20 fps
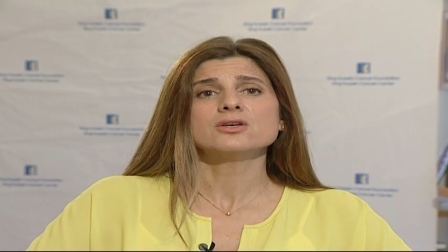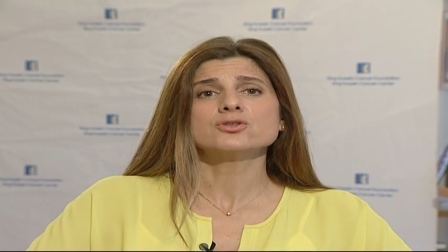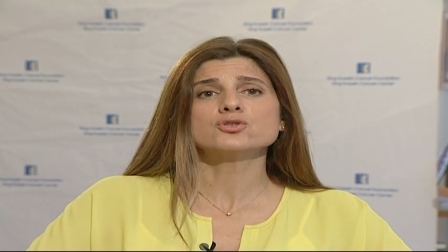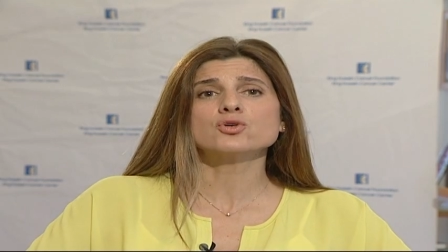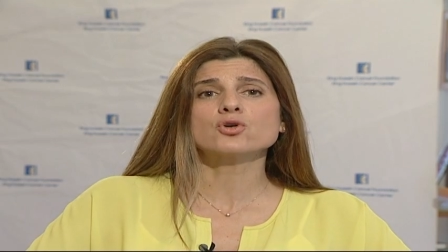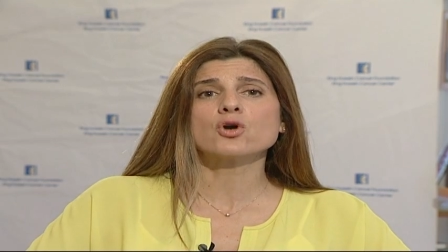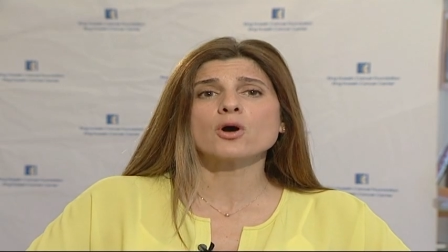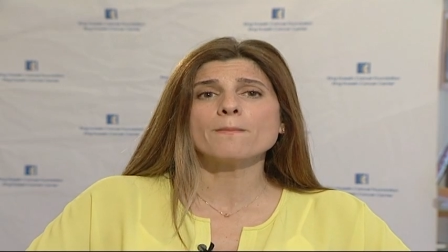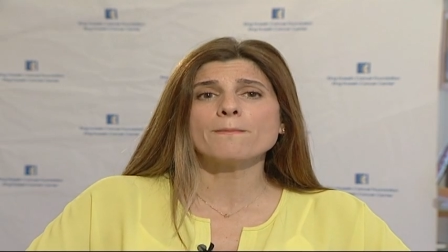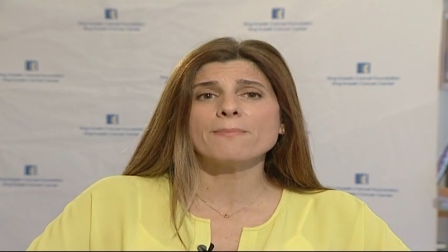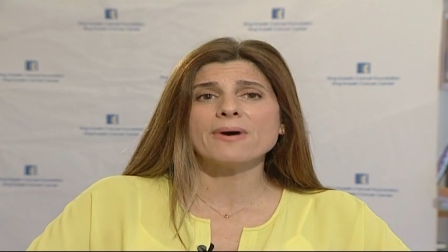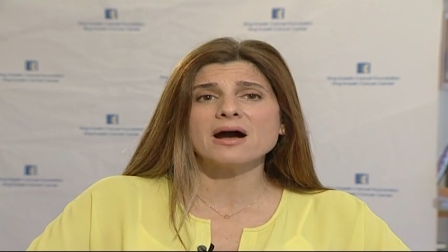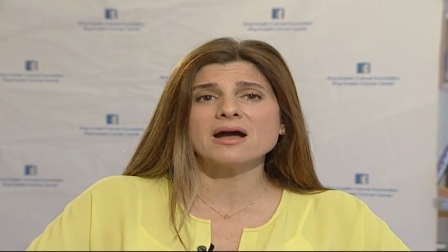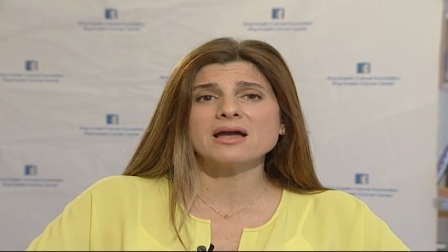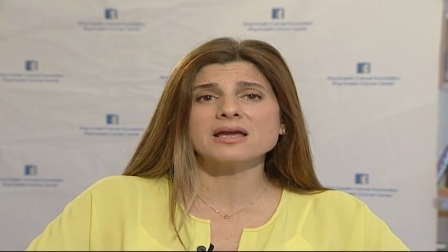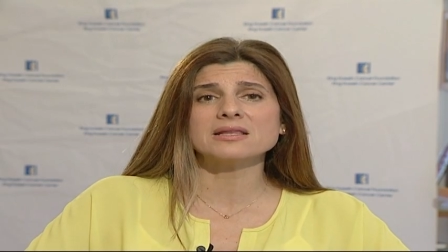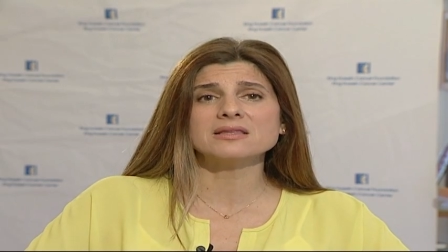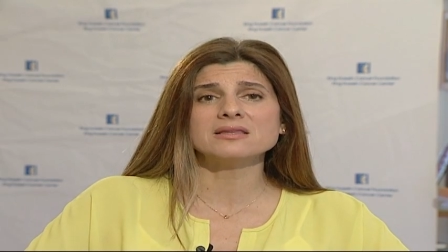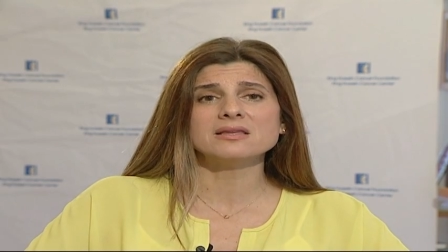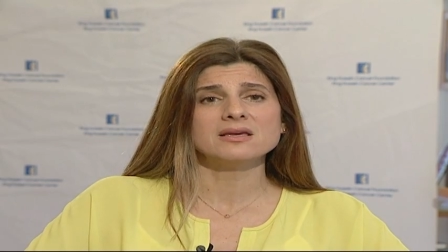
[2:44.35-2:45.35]
to
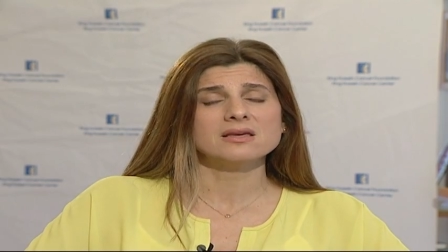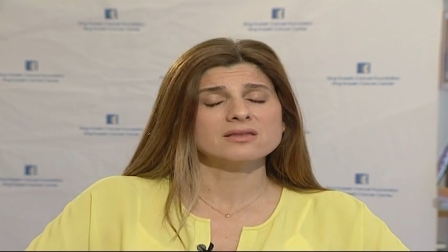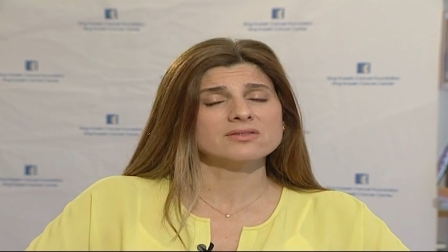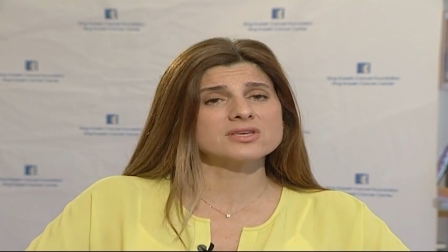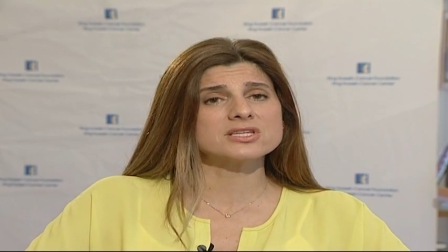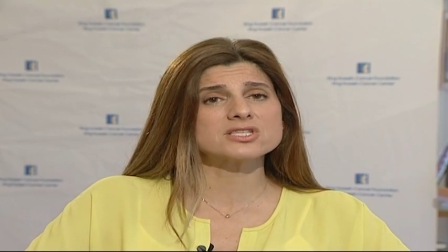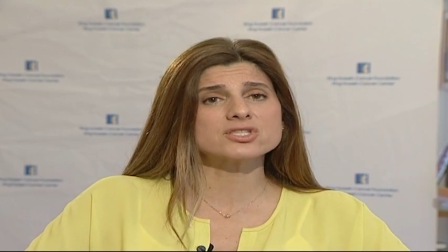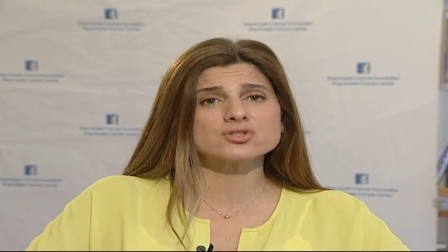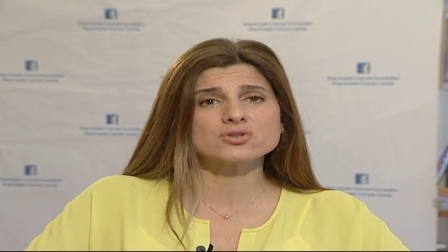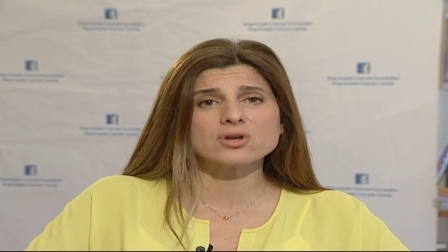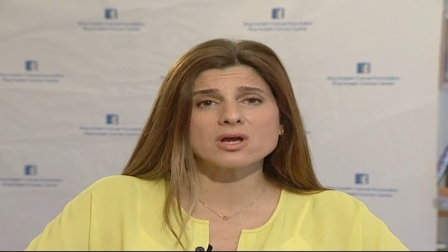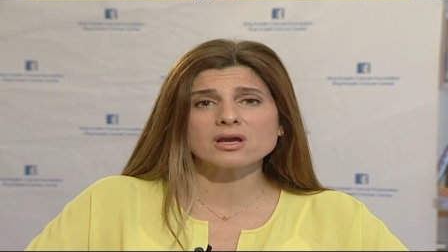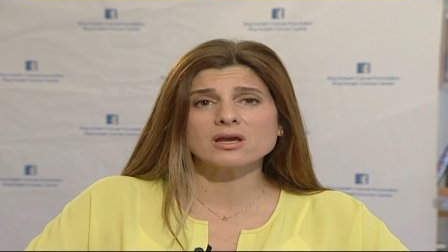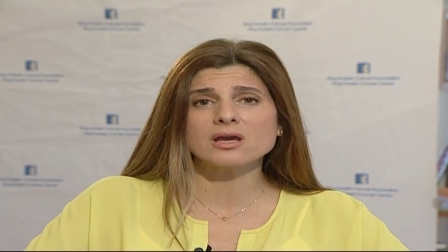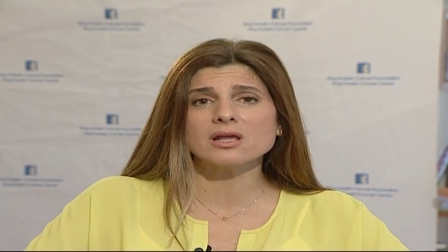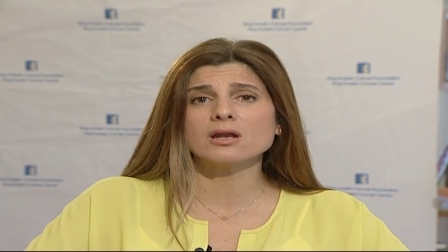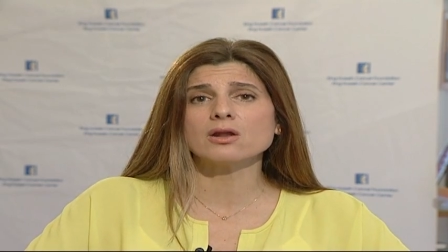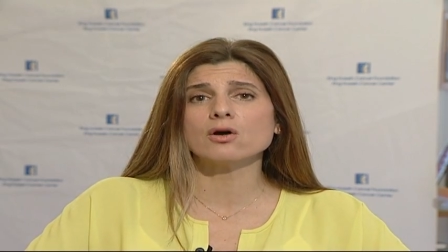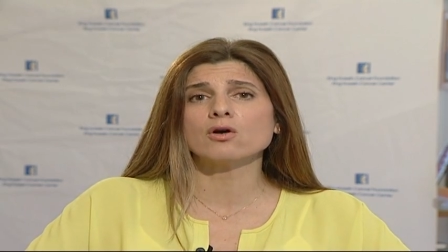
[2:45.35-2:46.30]
combine the struggle